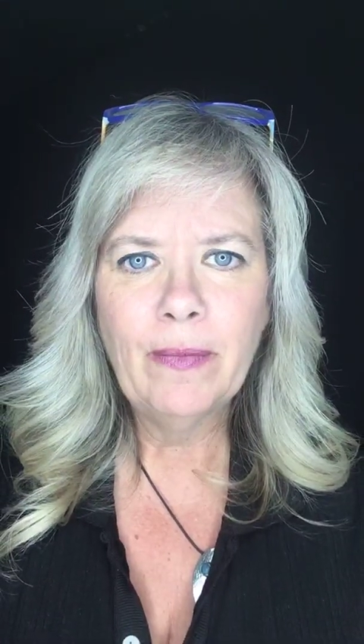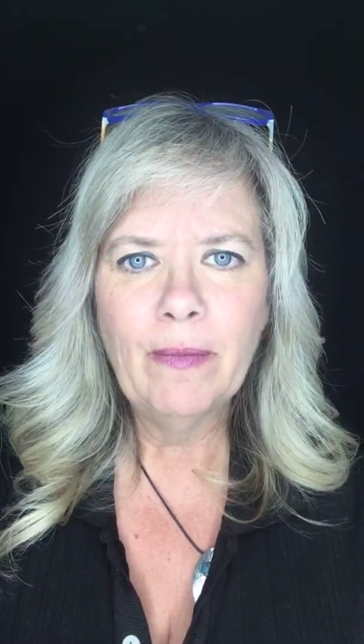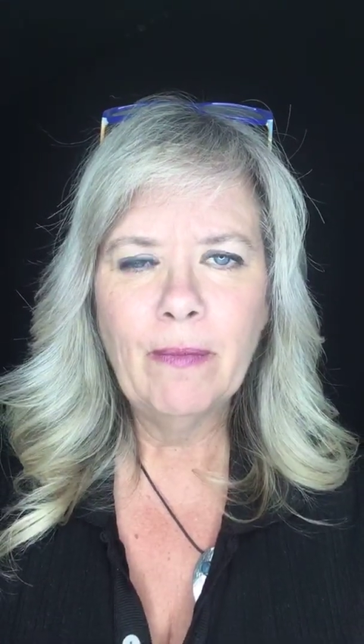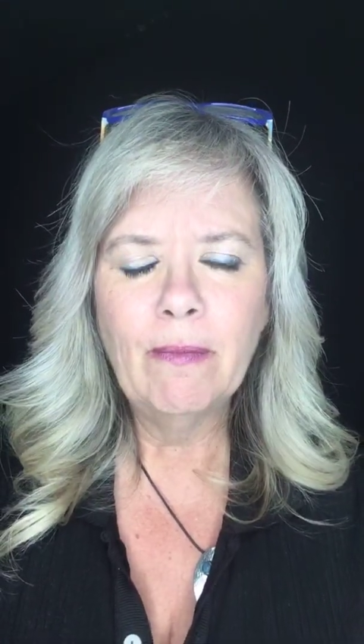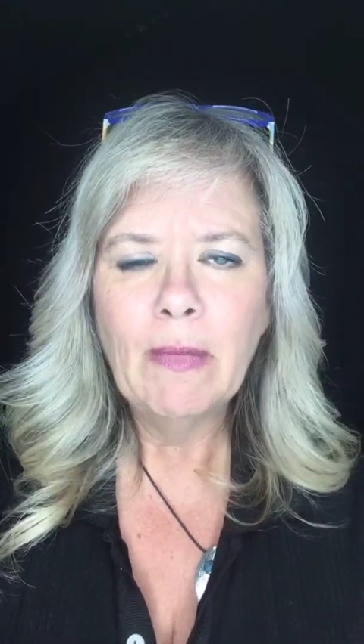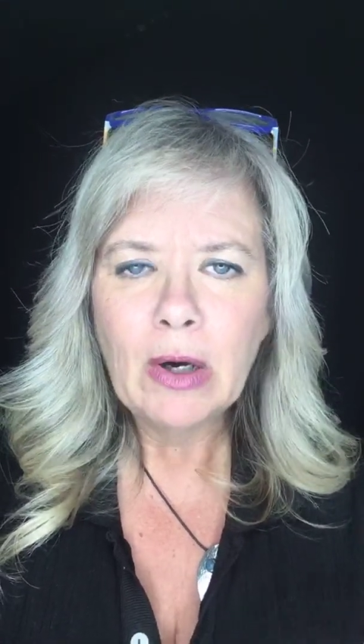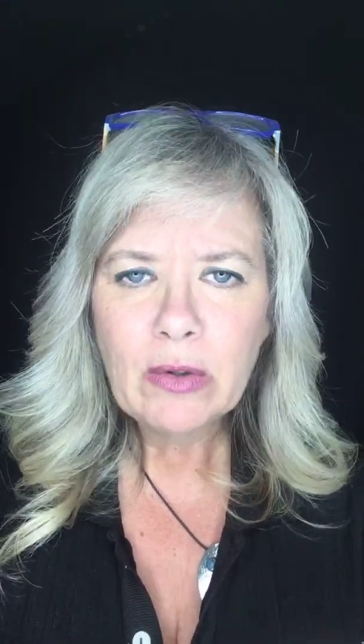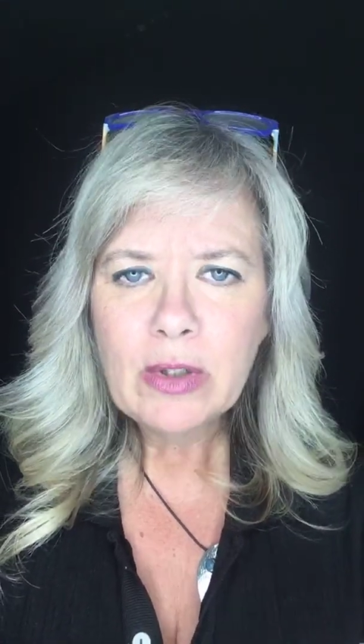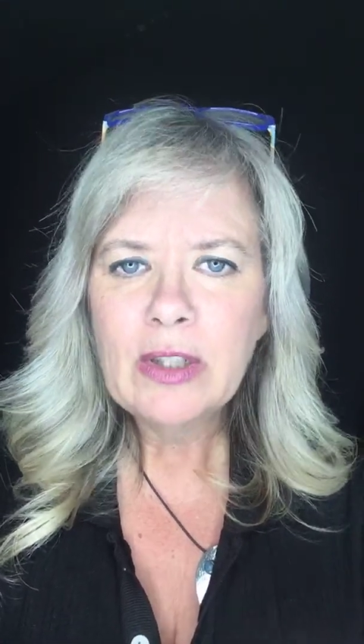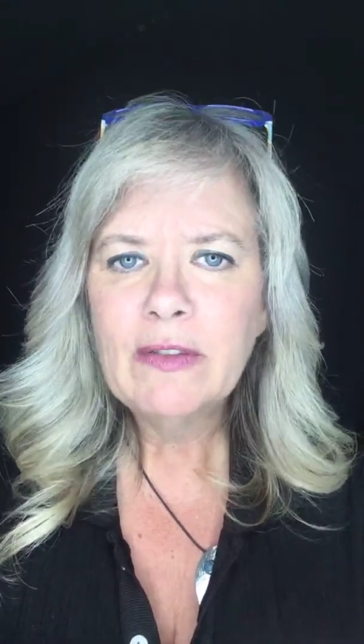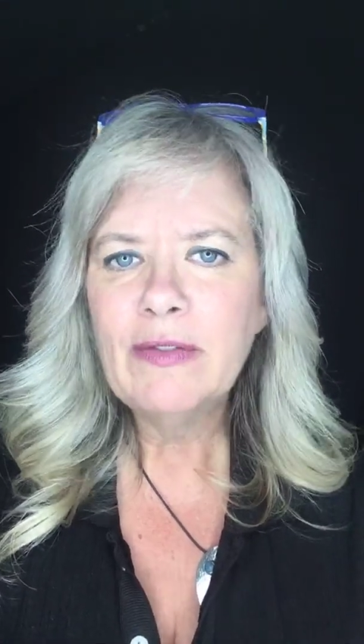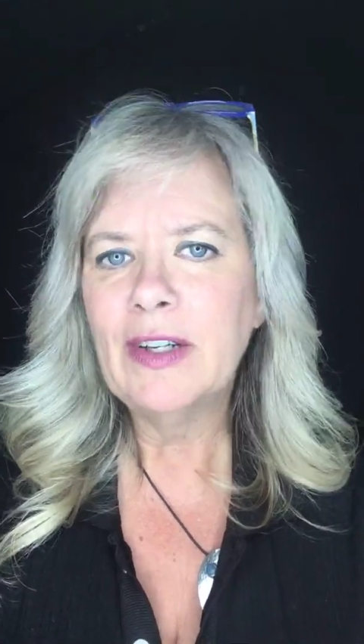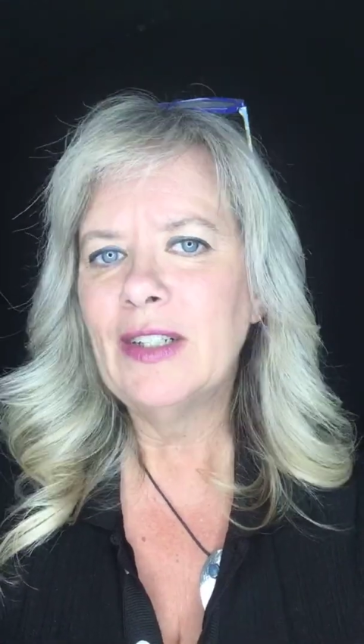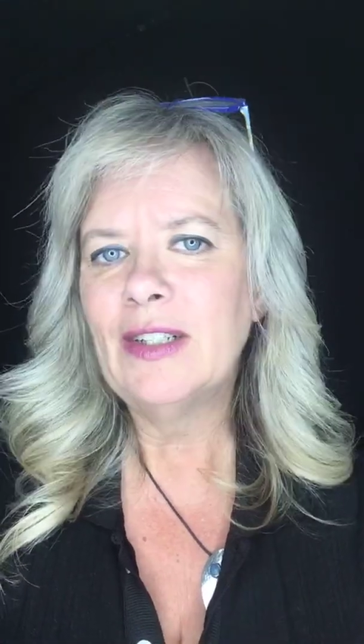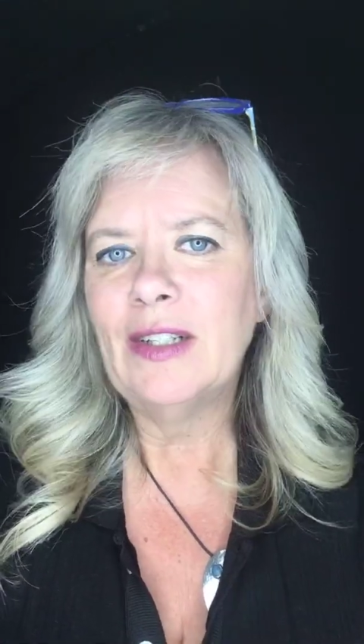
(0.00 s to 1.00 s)
Most of
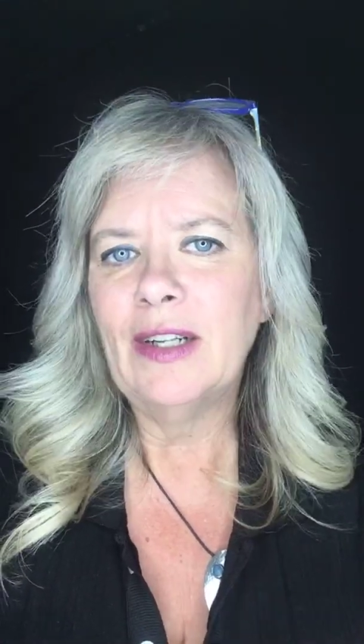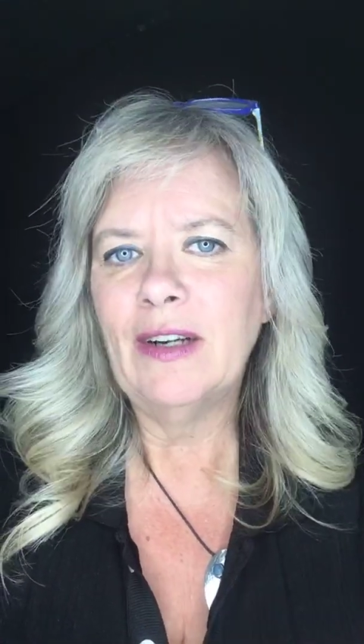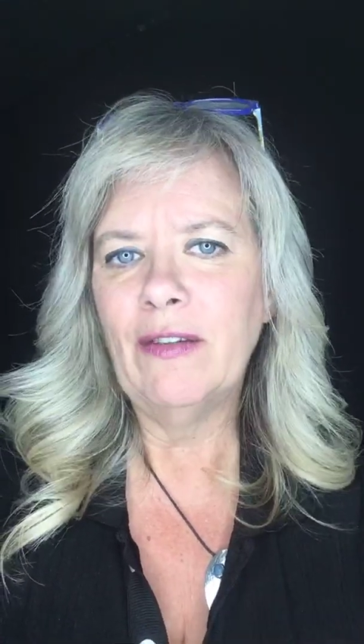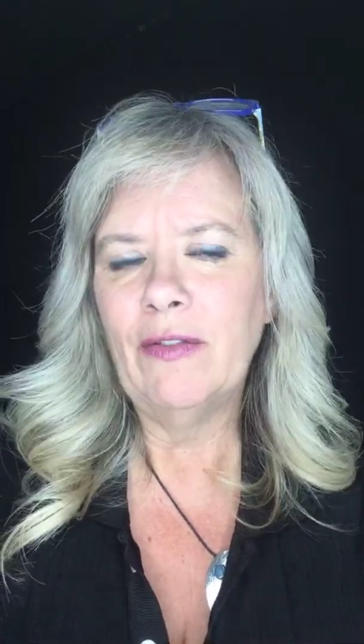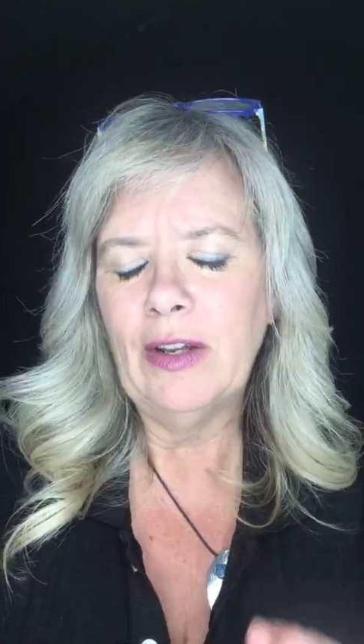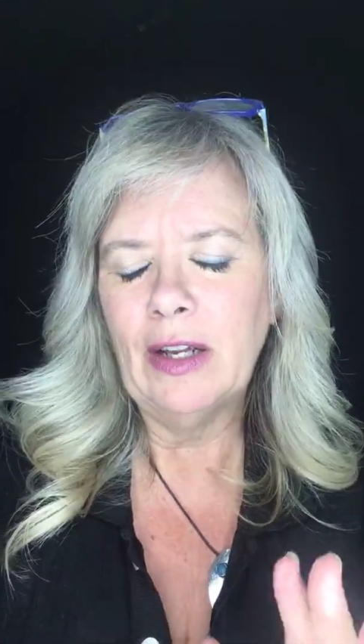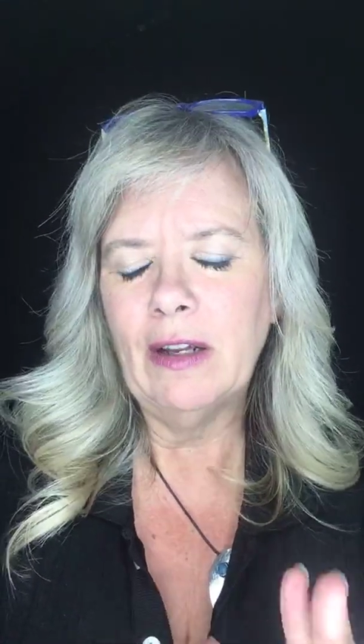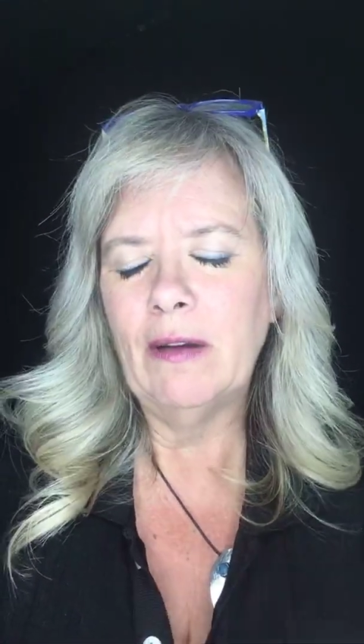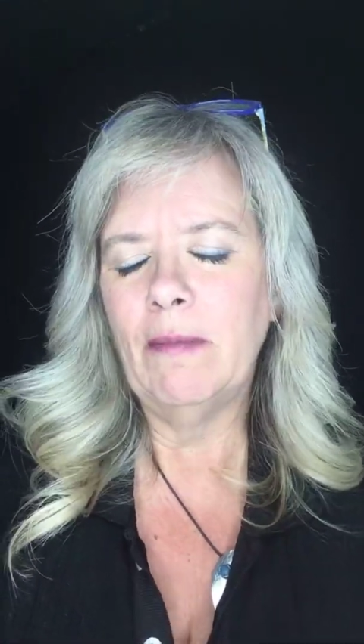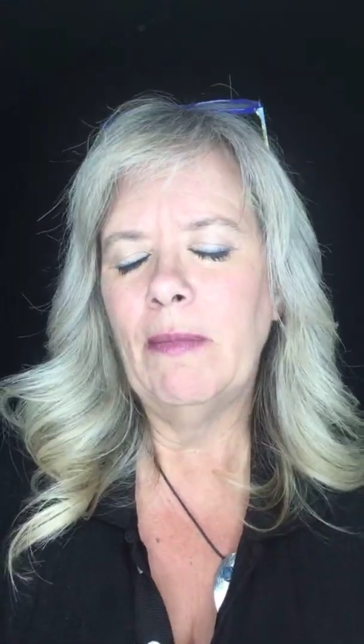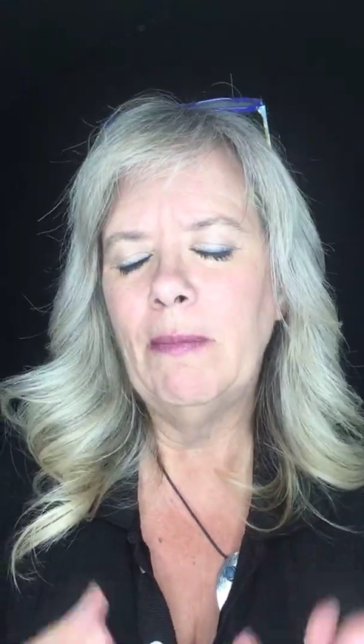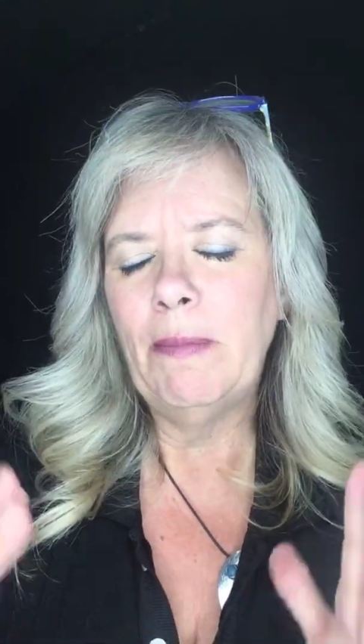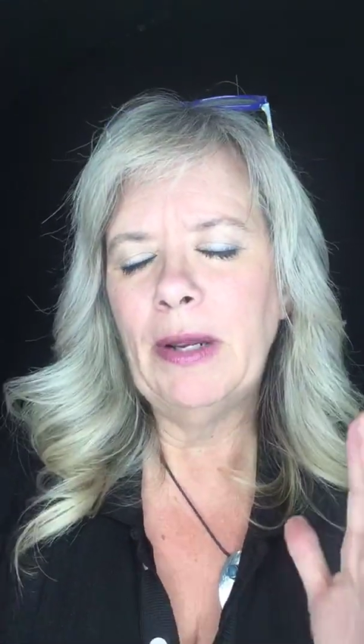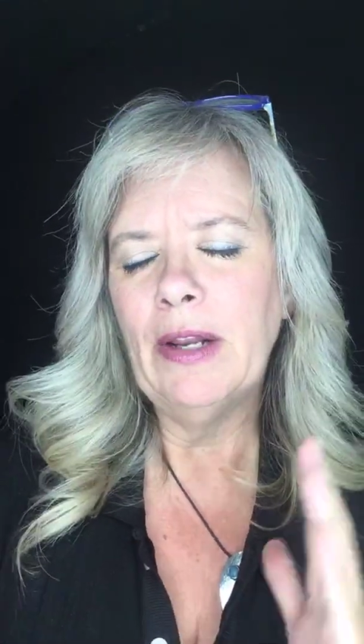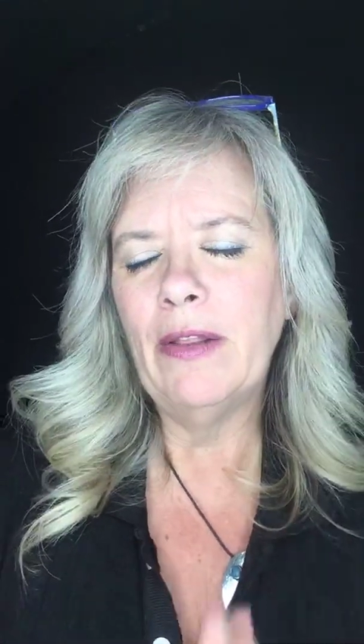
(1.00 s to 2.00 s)
us that have
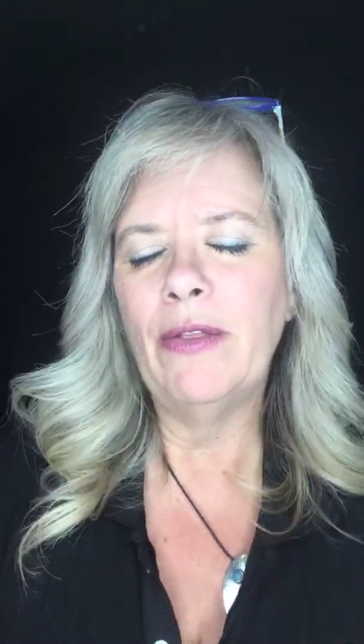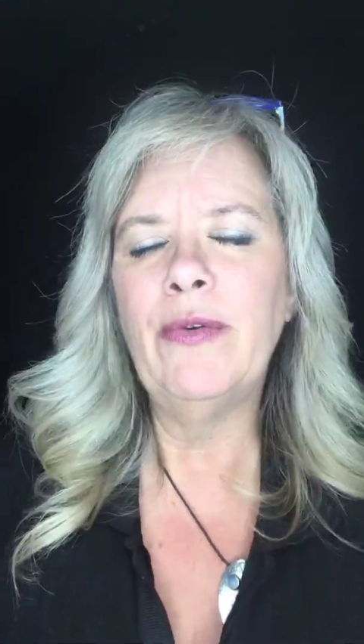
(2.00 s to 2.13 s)
been